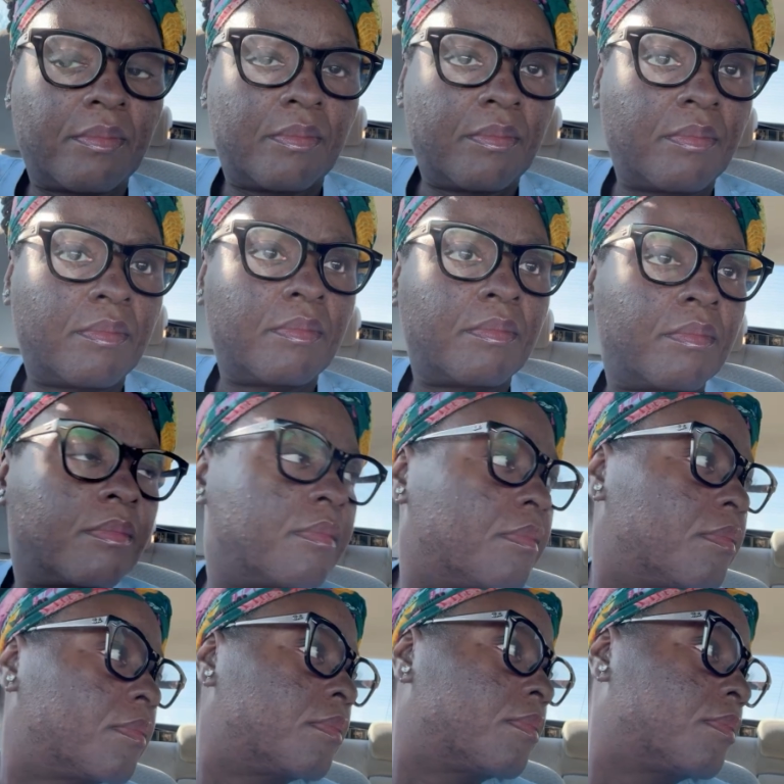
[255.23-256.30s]
And like I
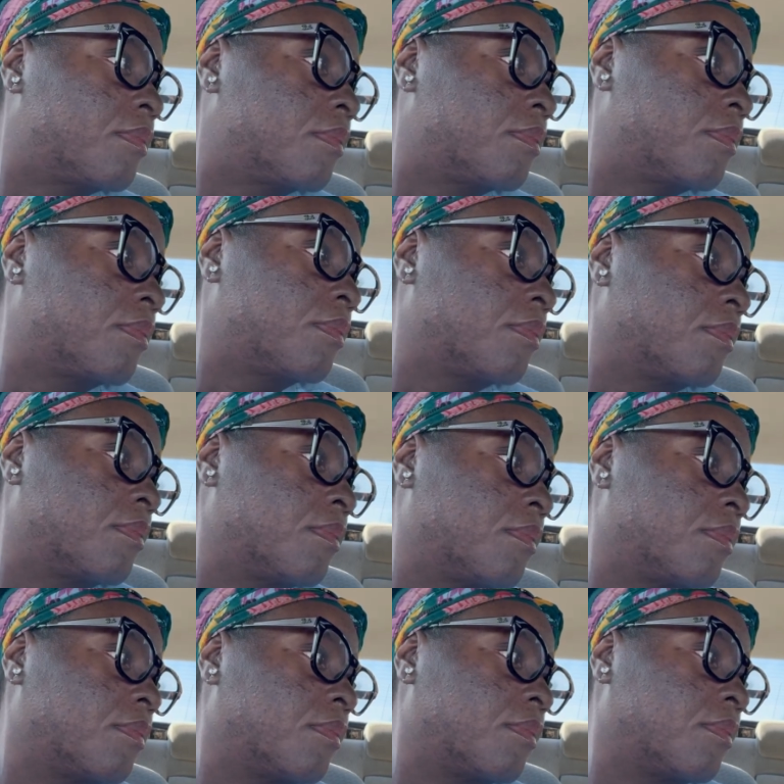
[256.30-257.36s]
said, it's not
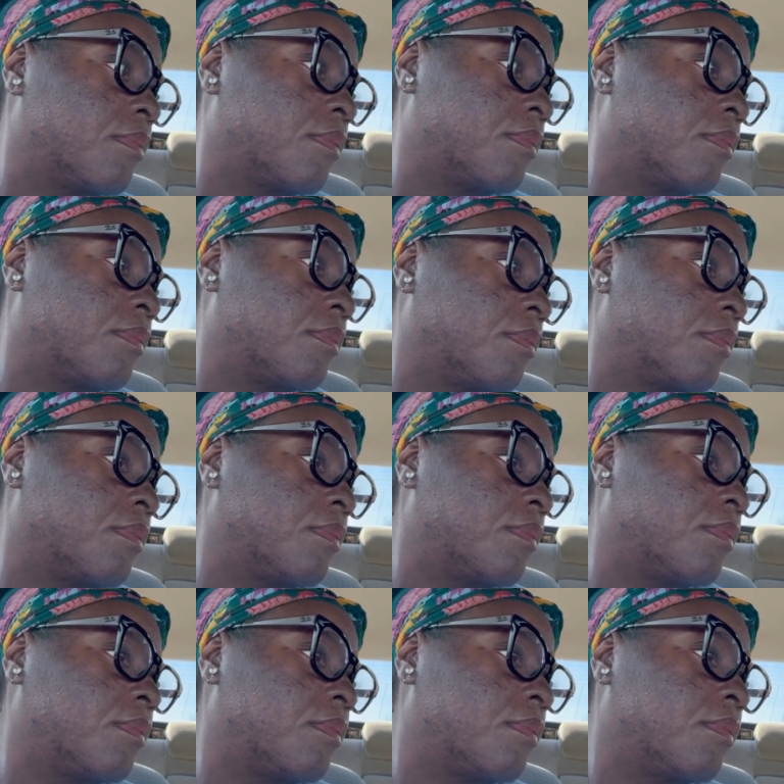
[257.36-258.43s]
always going to be
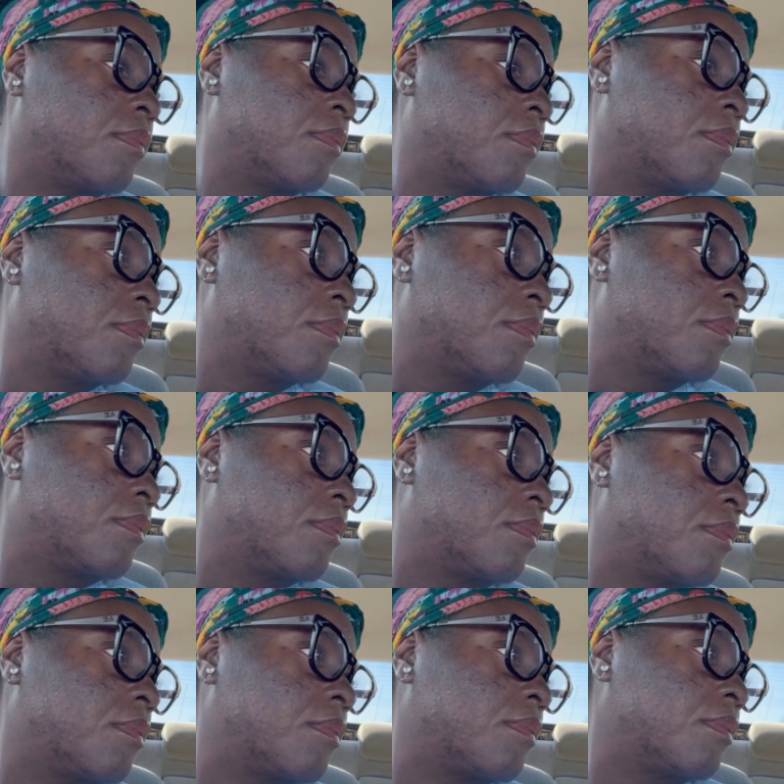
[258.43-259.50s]

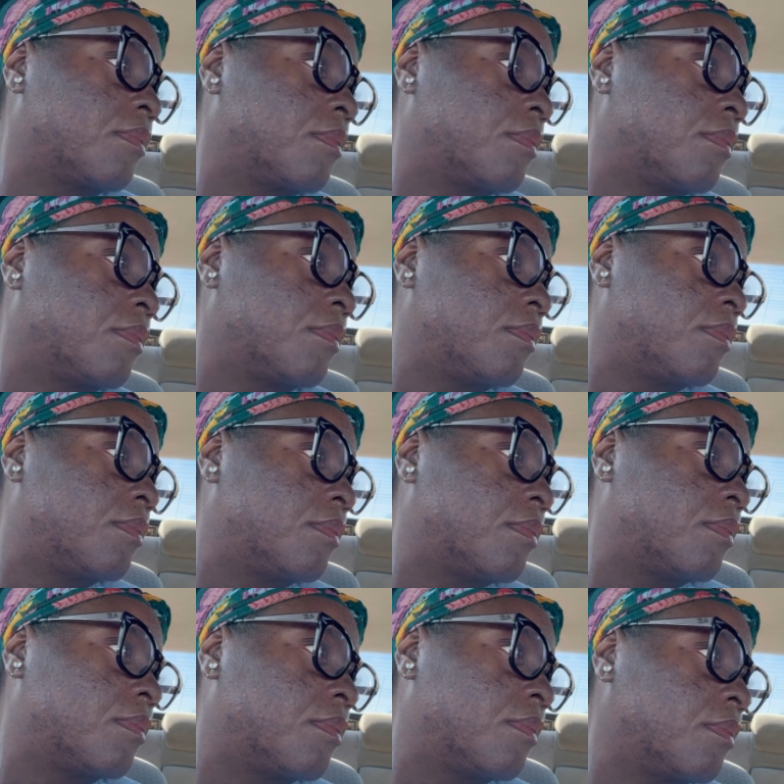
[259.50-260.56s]
peaches and cream,
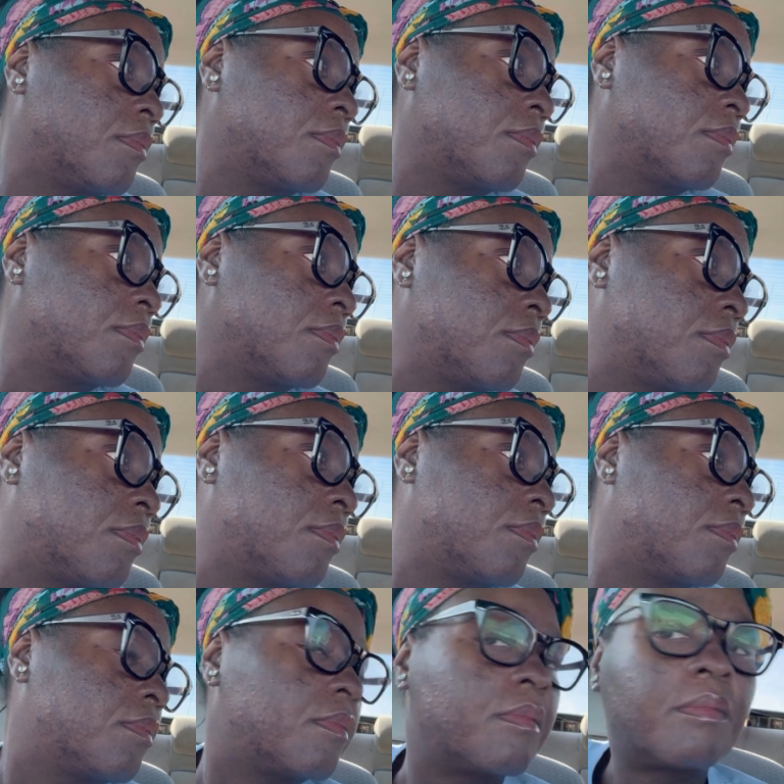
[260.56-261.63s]
but you got
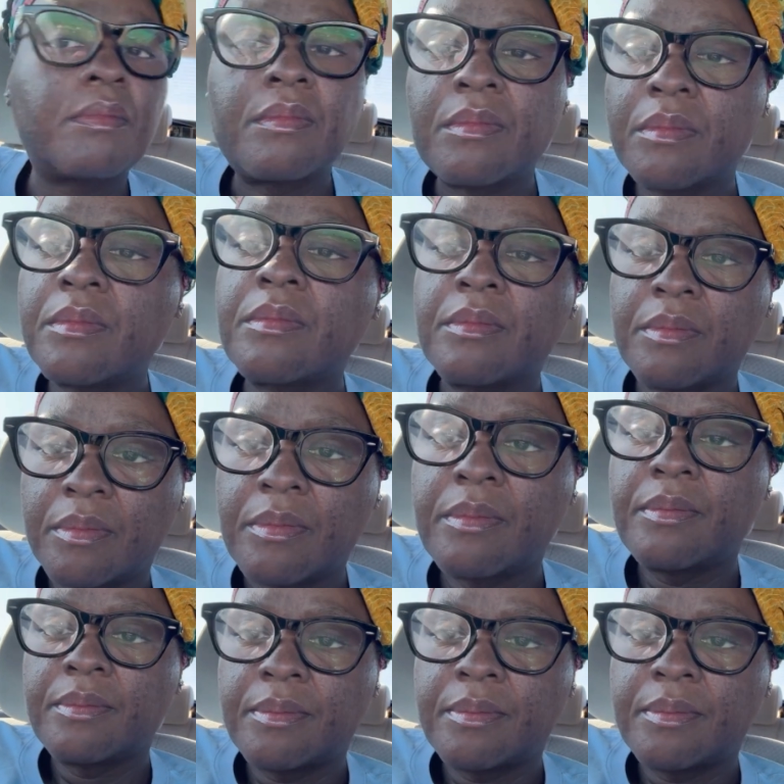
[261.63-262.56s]
to find joy